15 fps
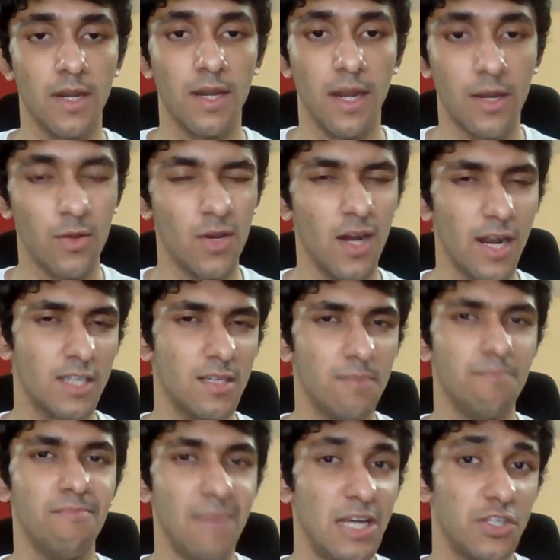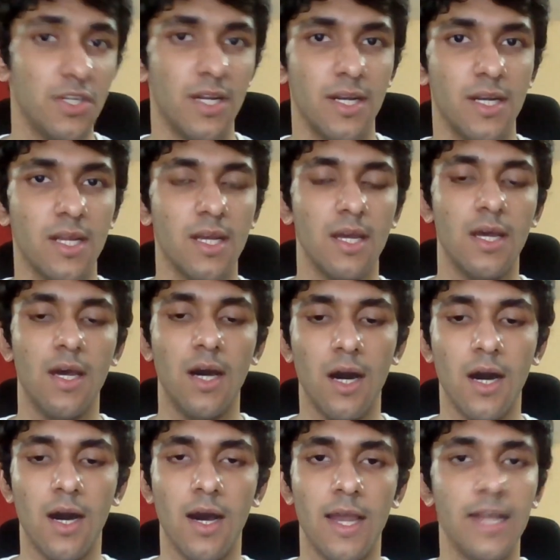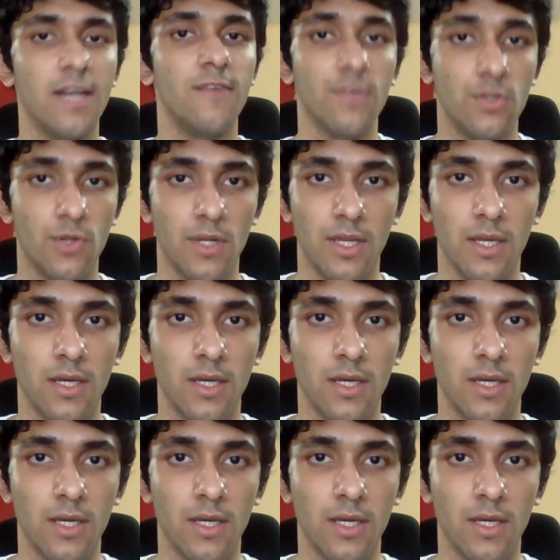And you can't actually measure it individually.